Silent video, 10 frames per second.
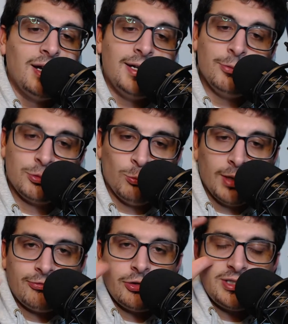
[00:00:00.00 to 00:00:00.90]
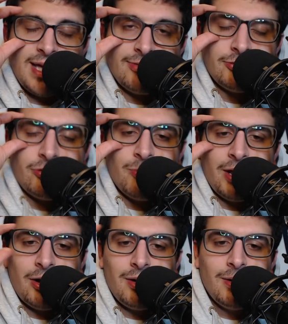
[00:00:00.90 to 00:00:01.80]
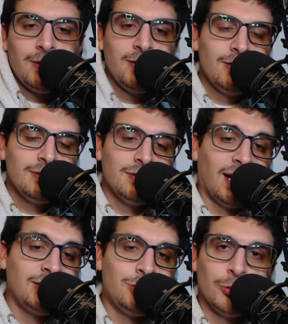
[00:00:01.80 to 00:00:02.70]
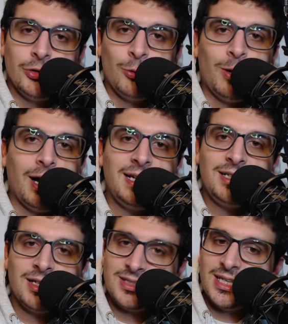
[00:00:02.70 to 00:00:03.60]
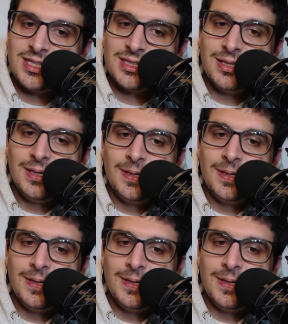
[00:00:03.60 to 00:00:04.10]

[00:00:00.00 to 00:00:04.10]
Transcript: He was 1 for 7 from there. I don't know why he does this.